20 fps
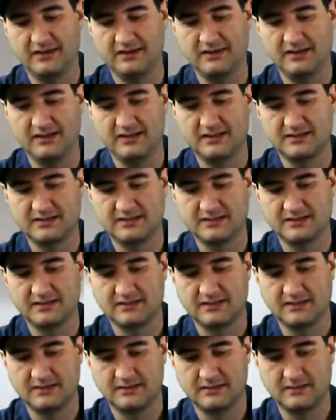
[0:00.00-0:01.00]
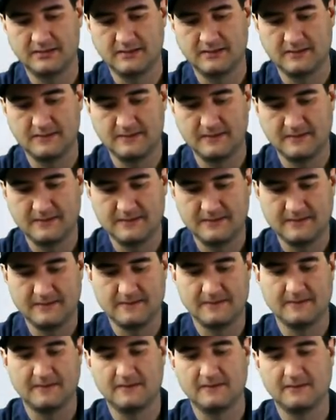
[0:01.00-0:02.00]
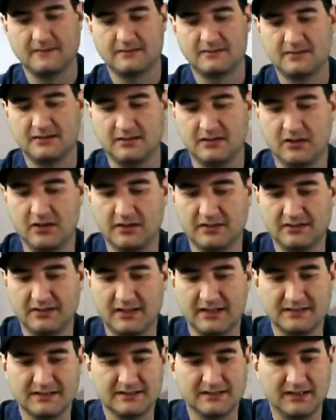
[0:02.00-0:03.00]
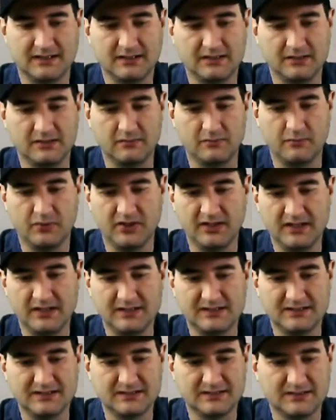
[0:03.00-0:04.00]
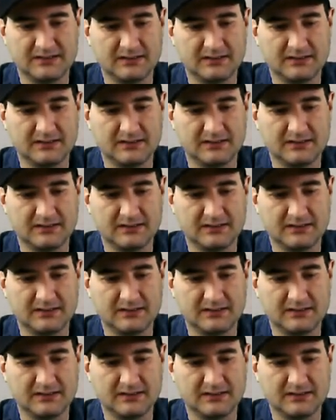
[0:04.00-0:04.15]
this to lock that side into place.